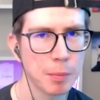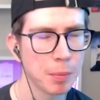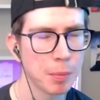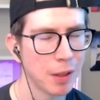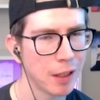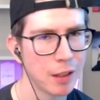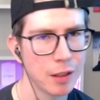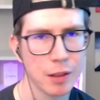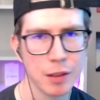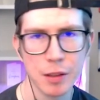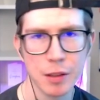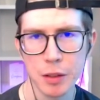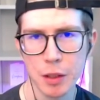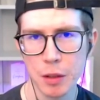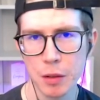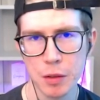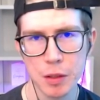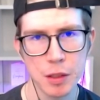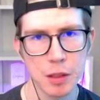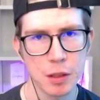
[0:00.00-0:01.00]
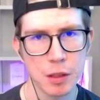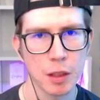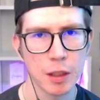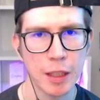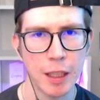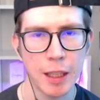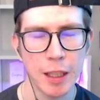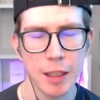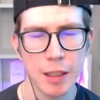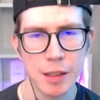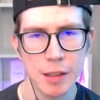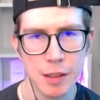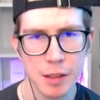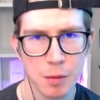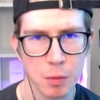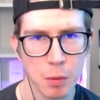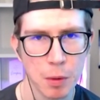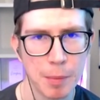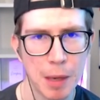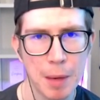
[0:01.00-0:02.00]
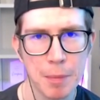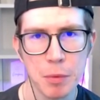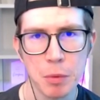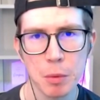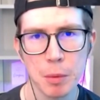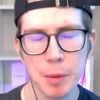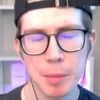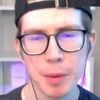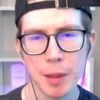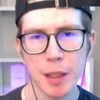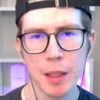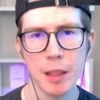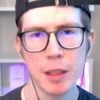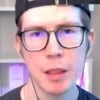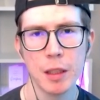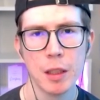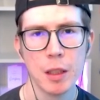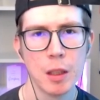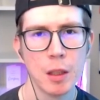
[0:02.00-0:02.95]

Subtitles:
players, coaches look at is just what maps we'll be playing,